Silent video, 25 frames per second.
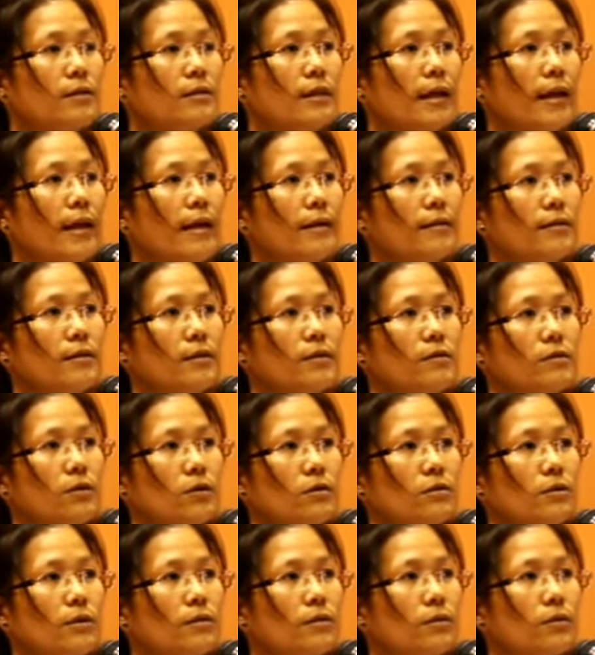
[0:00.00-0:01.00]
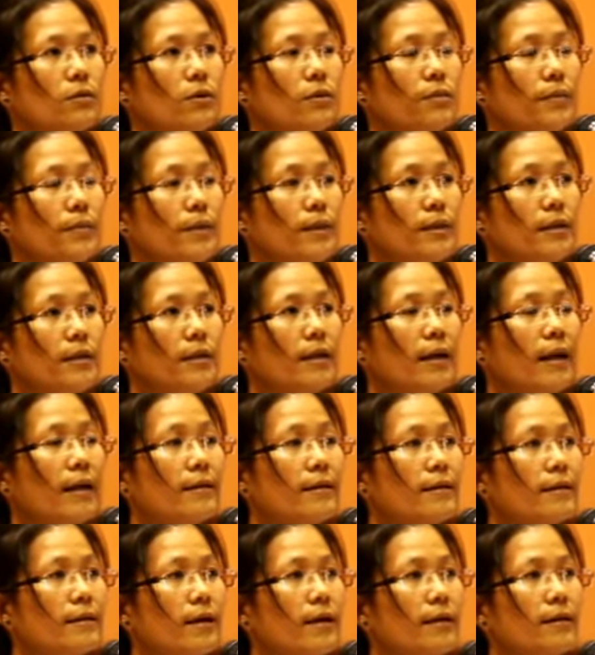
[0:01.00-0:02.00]
the
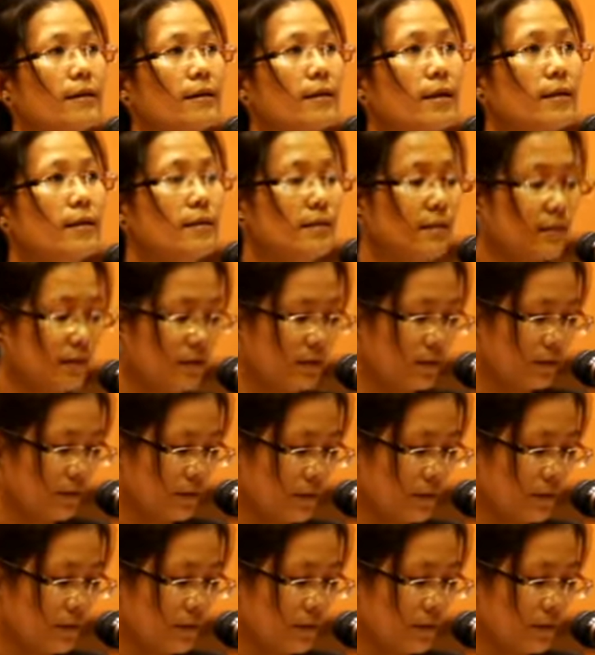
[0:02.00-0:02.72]
inspector team,